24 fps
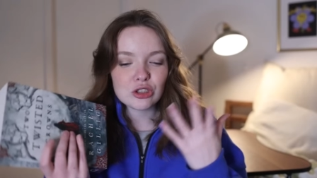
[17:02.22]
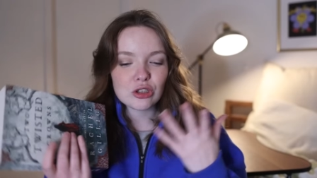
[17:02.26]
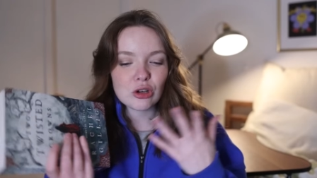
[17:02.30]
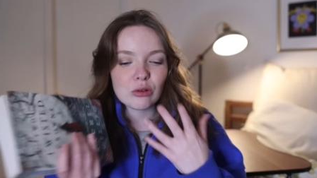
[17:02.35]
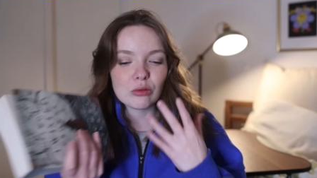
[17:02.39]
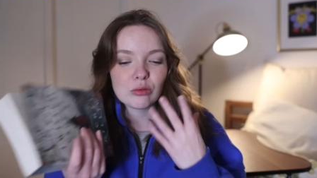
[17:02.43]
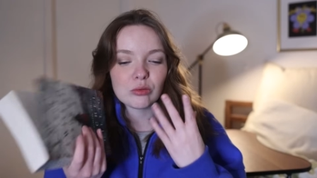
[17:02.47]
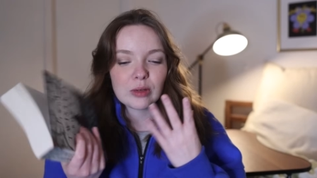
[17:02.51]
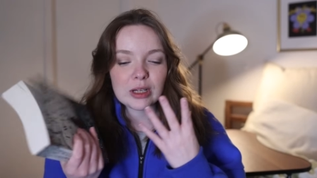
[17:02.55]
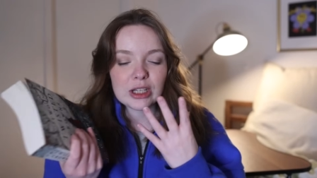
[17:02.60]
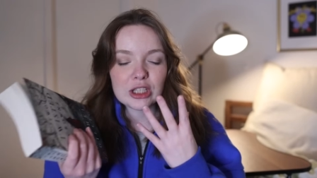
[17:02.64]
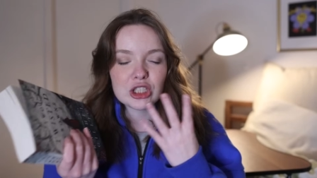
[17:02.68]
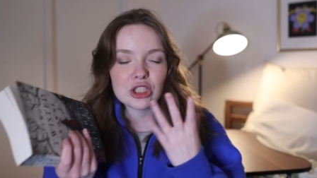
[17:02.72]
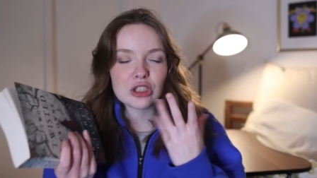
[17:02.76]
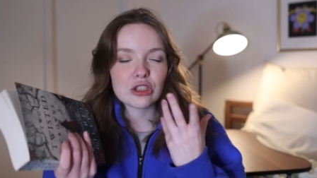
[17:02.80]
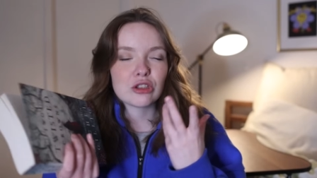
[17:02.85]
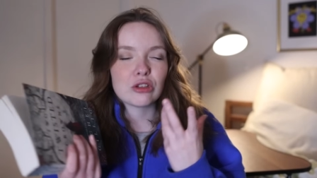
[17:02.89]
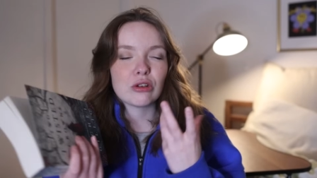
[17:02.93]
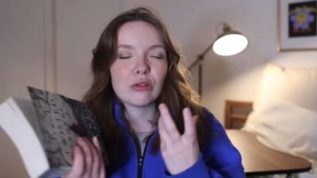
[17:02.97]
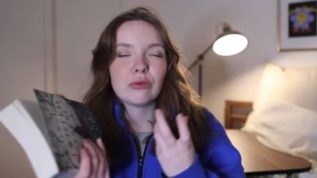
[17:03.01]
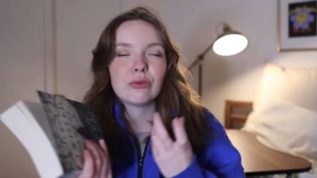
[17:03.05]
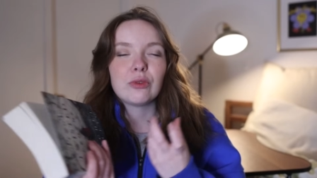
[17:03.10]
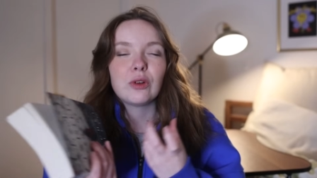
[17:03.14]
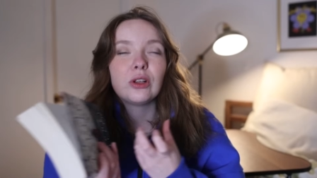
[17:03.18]
so rich and
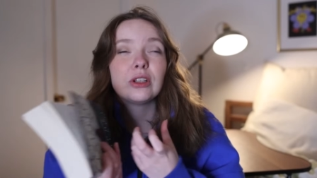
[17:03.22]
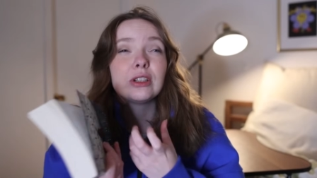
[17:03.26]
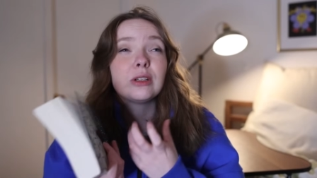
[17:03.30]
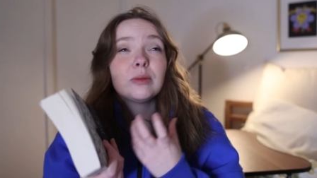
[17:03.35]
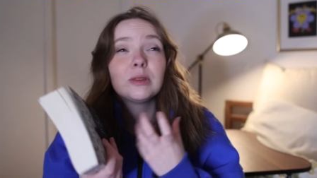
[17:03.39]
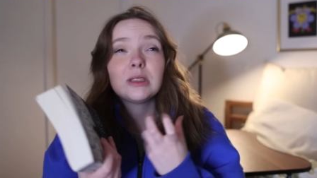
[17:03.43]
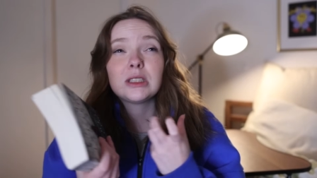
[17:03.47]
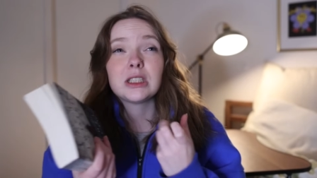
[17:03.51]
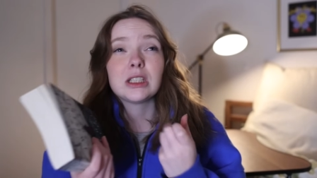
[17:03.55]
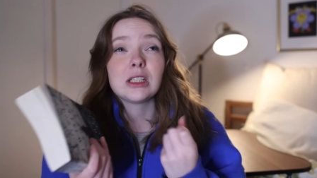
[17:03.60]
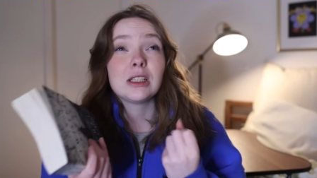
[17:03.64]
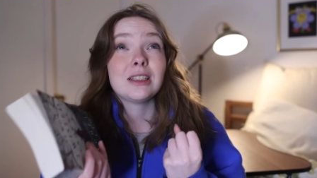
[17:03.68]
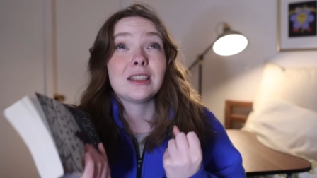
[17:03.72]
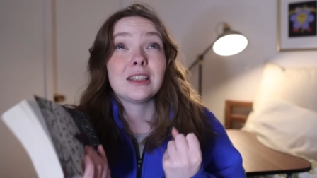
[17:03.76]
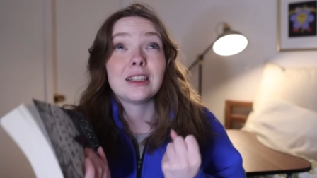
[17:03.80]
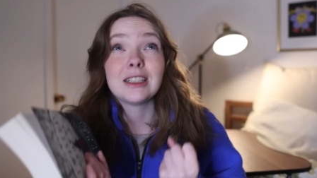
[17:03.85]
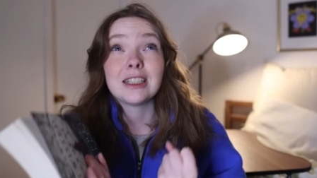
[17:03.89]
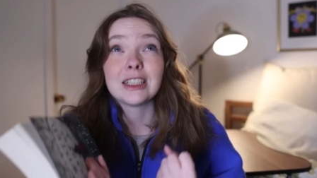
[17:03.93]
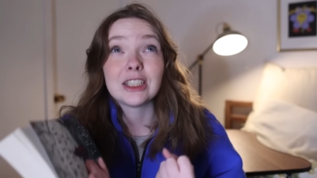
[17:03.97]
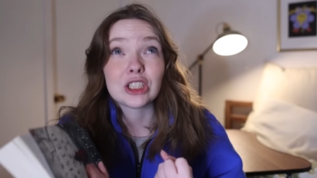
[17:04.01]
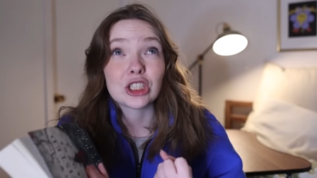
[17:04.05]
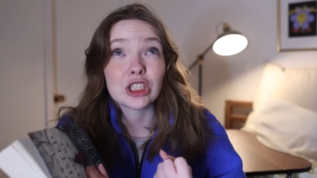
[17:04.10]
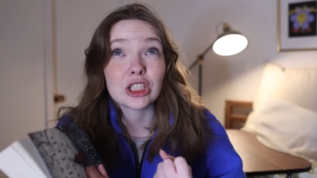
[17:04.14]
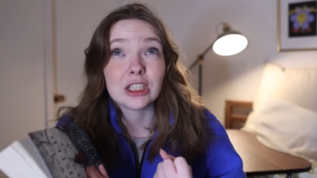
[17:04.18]
so full and it was
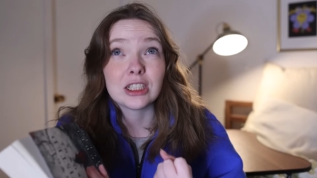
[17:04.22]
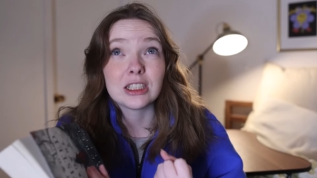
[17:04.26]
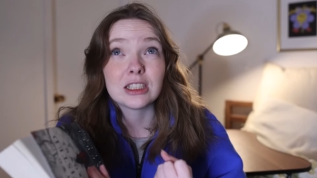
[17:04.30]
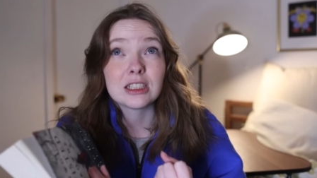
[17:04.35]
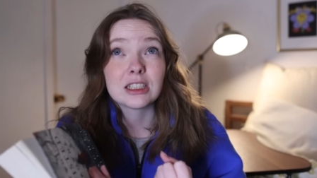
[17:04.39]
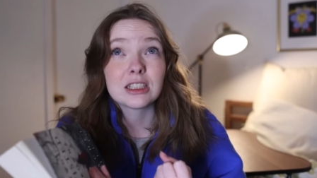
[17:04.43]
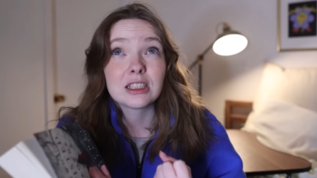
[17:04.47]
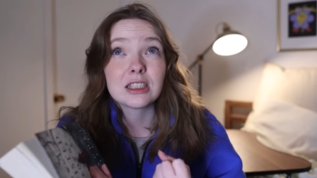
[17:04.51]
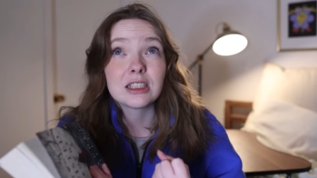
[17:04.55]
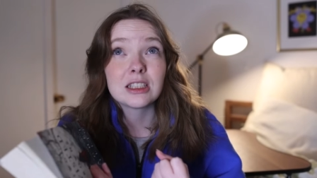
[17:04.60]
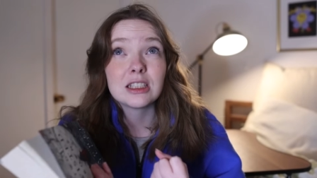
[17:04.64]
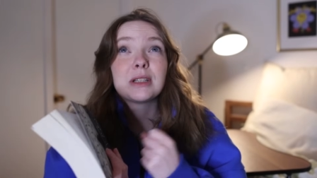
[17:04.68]
delicious.